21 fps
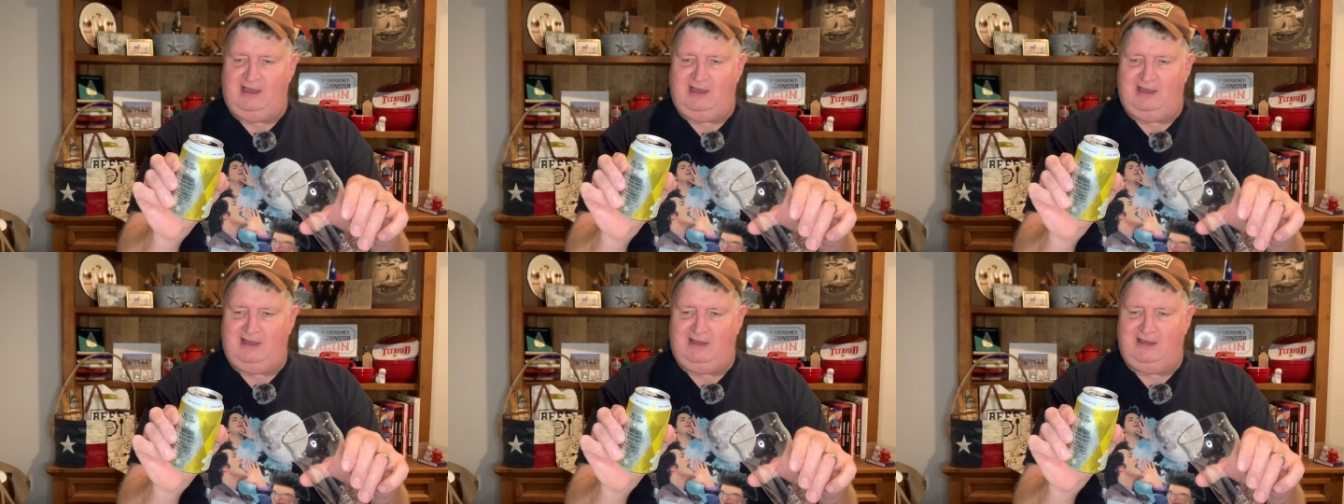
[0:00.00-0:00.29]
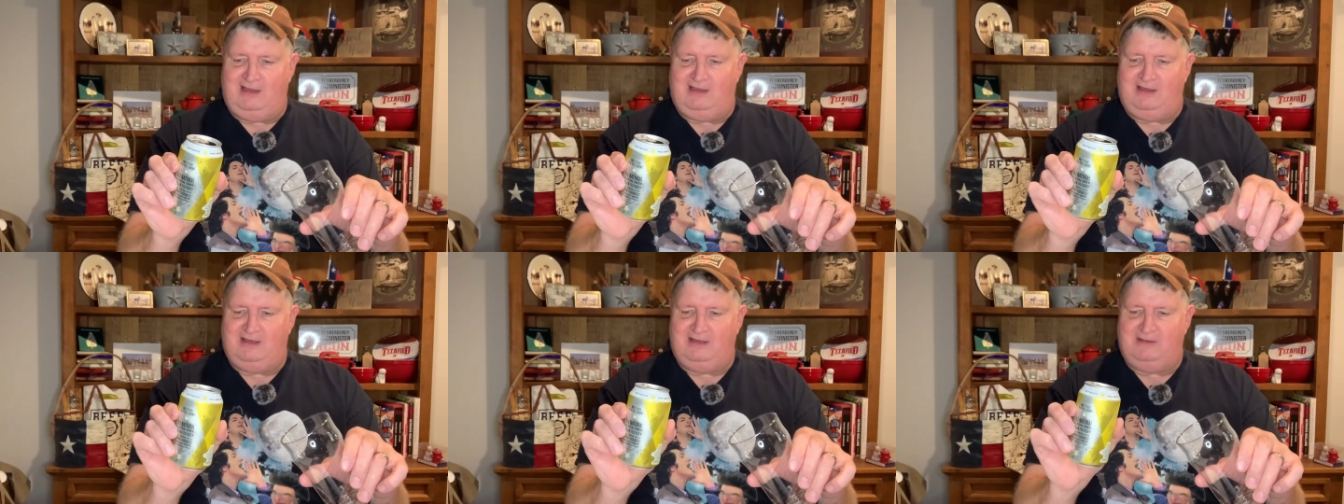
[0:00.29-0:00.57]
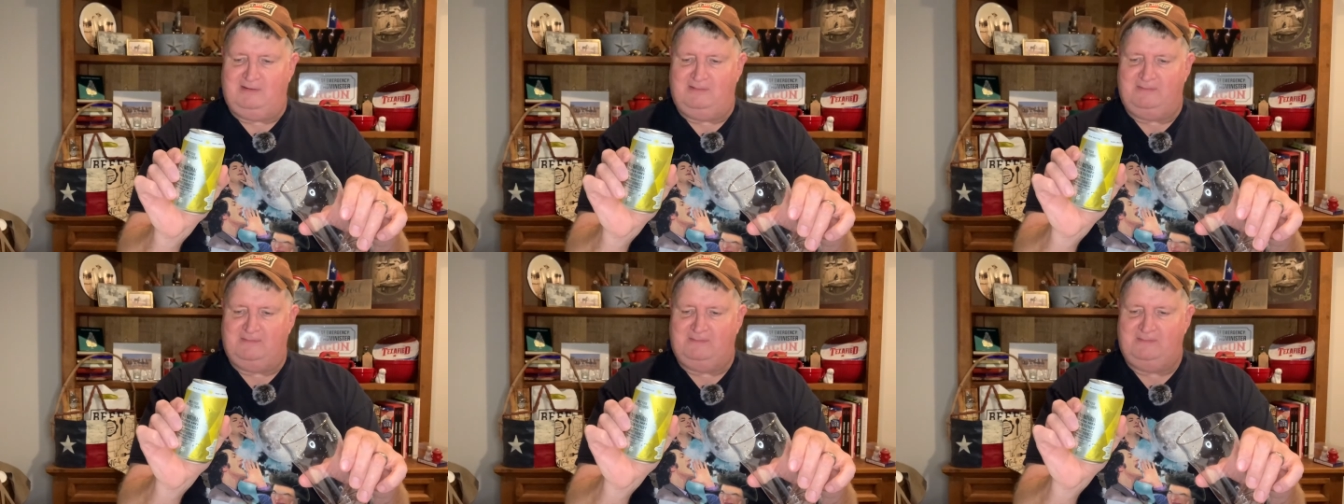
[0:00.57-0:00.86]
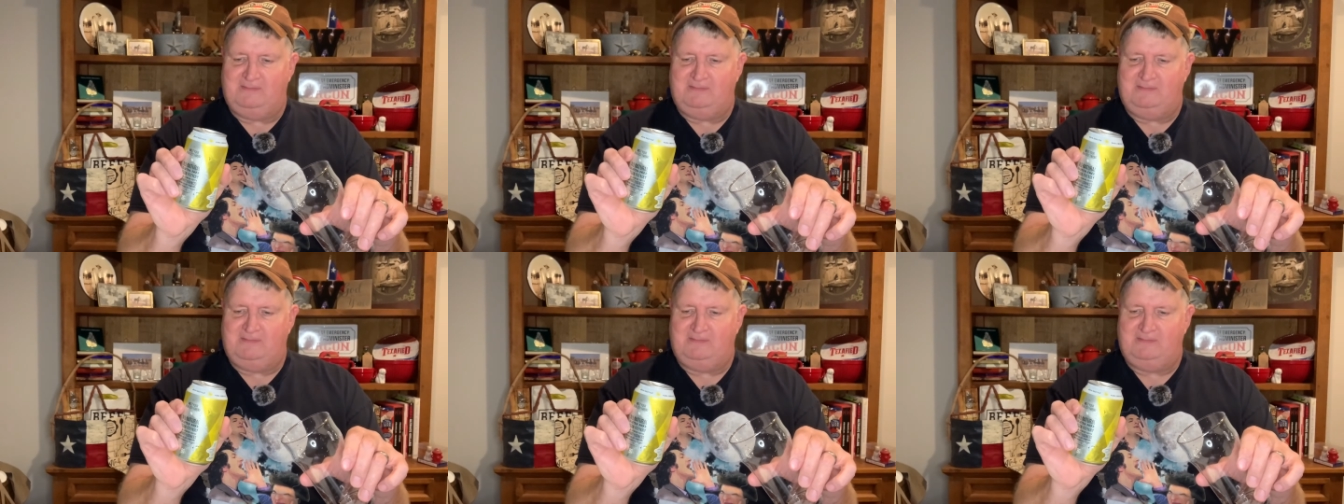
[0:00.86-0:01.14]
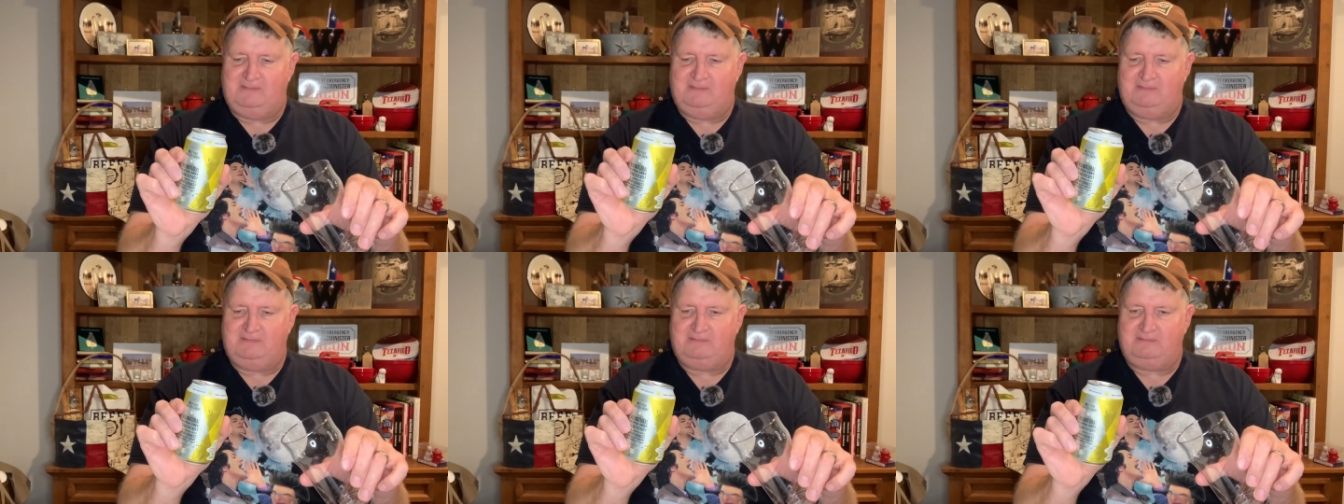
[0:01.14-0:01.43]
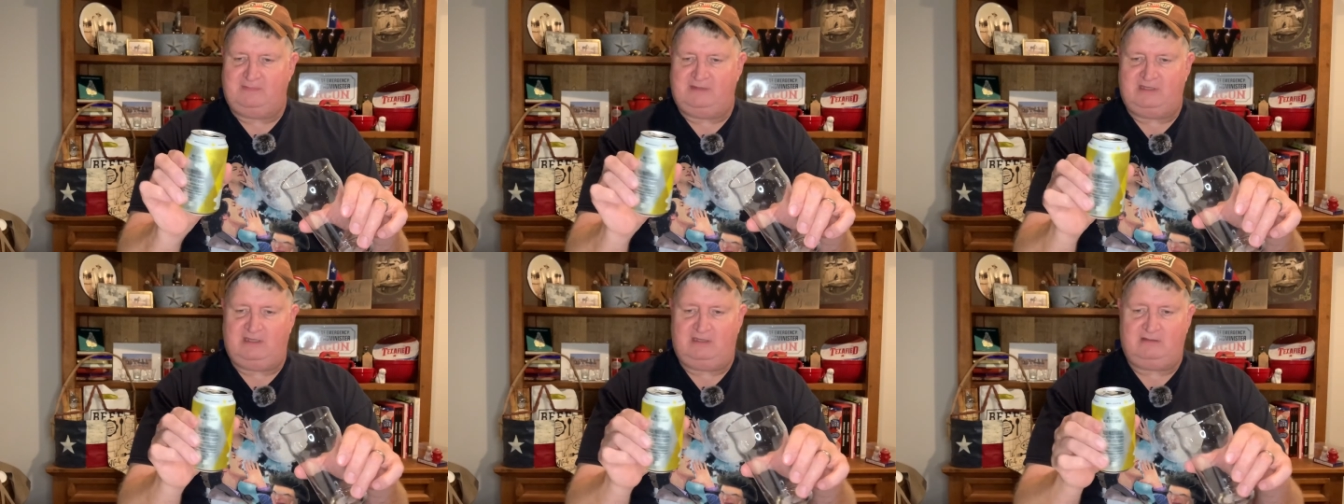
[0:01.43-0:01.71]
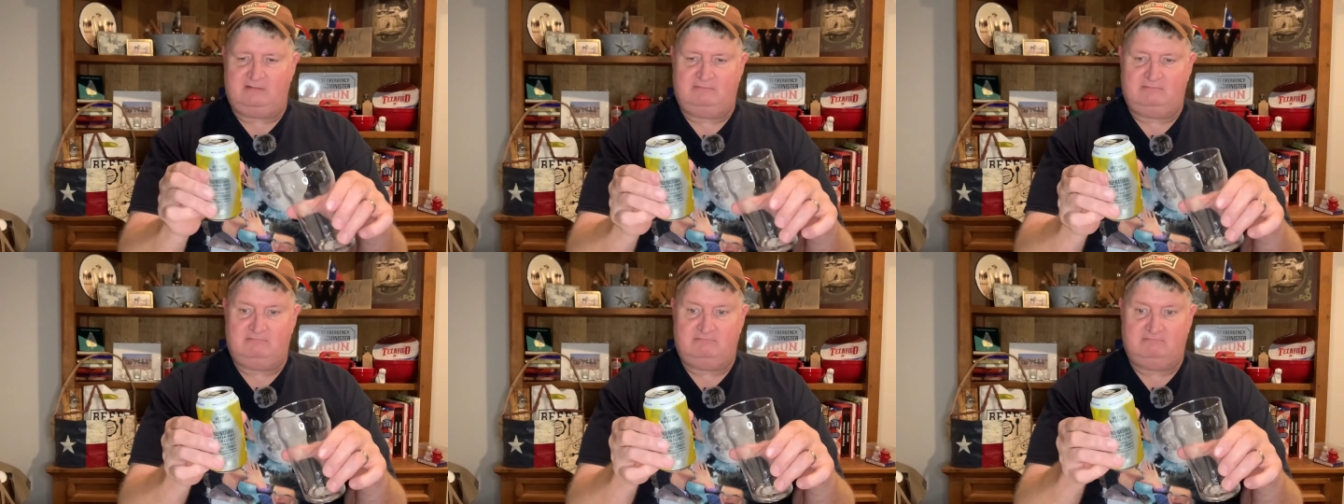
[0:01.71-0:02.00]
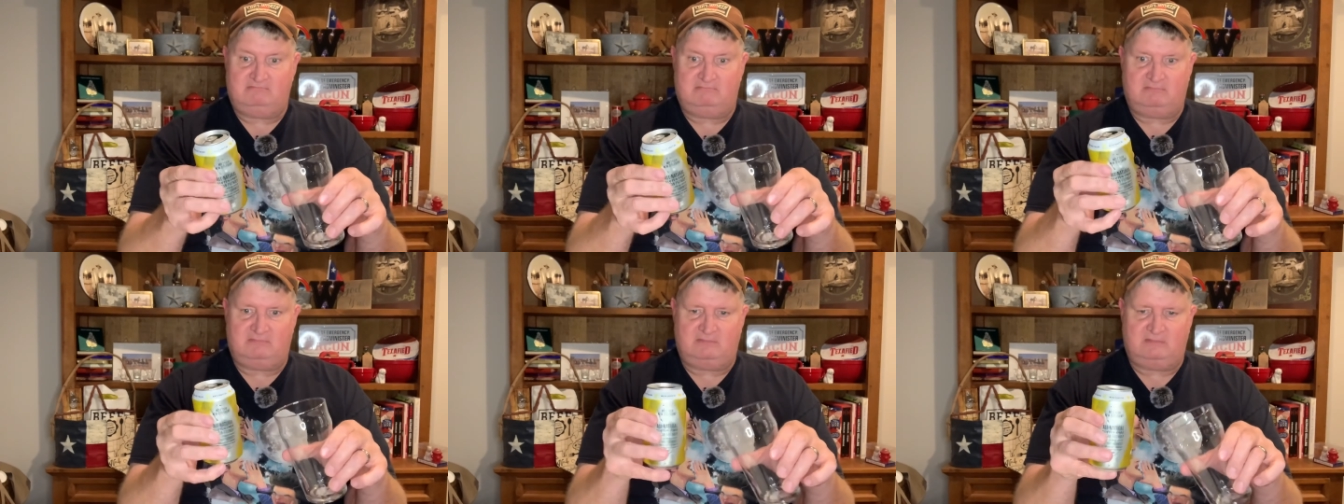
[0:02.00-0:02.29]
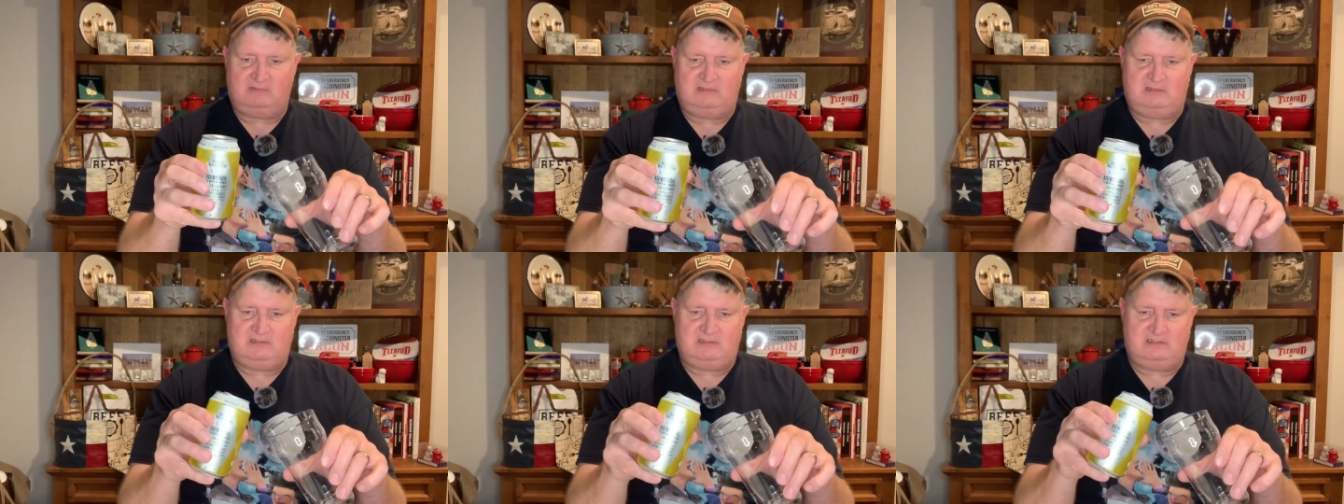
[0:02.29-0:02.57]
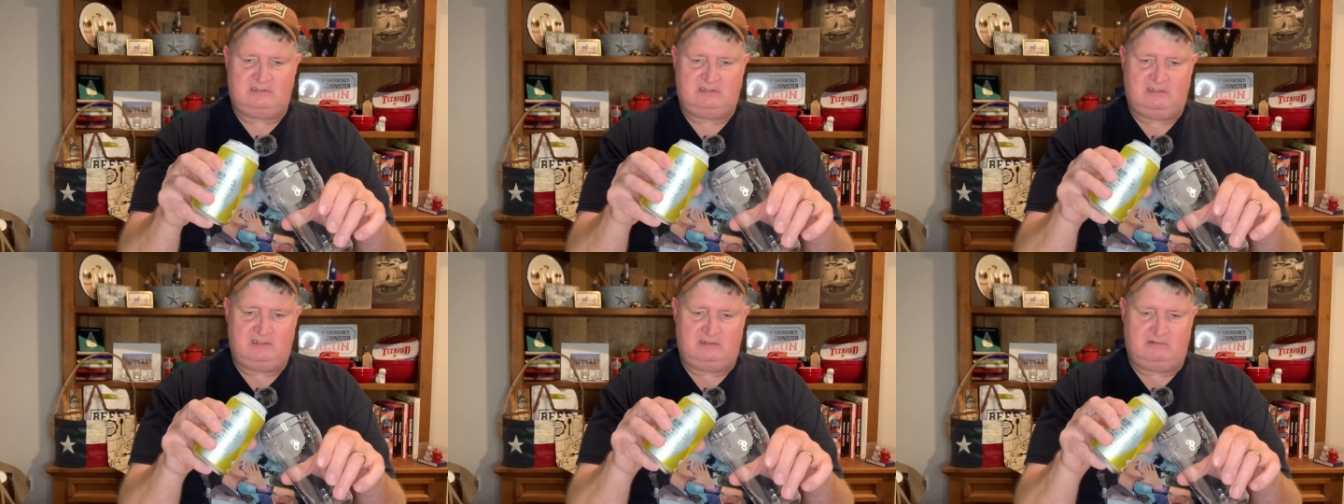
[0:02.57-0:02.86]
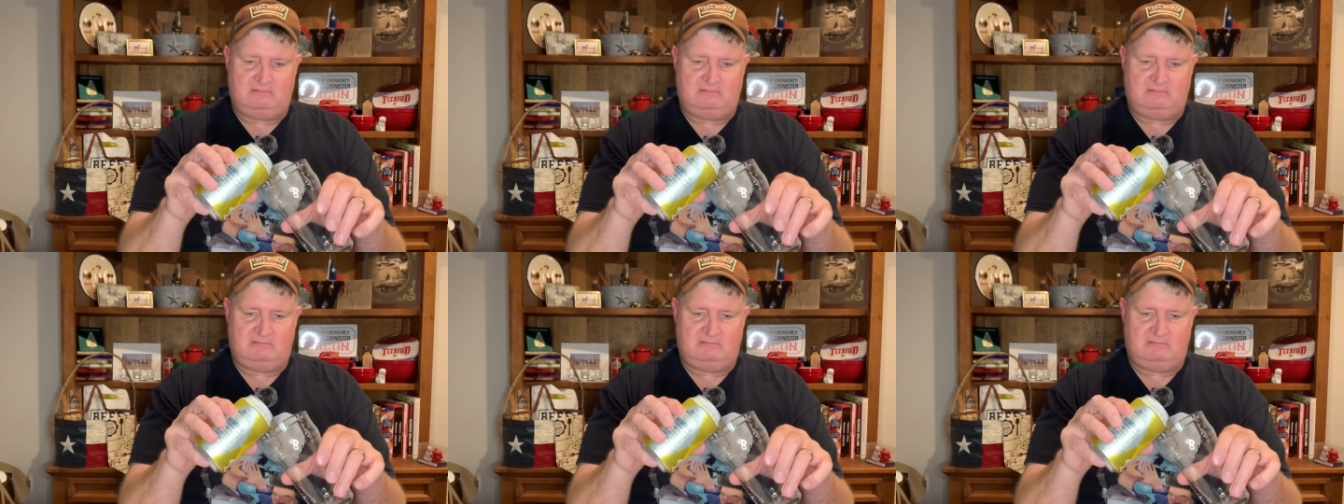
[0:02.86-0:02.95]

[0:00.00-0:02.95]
But yeah, this is it.